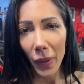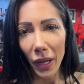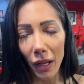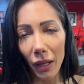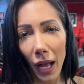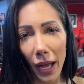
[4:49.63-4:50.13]

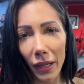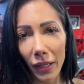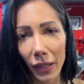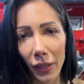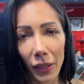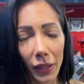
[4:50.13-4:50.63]
but I'll kind
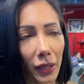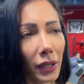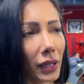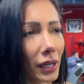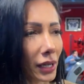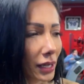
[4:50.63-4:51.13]
of
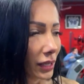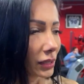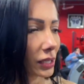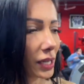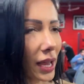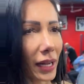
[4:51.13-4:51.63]

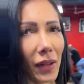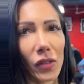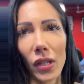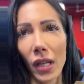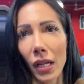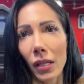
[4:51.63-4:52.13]
decide
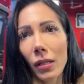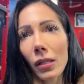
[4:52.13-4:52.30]
after this.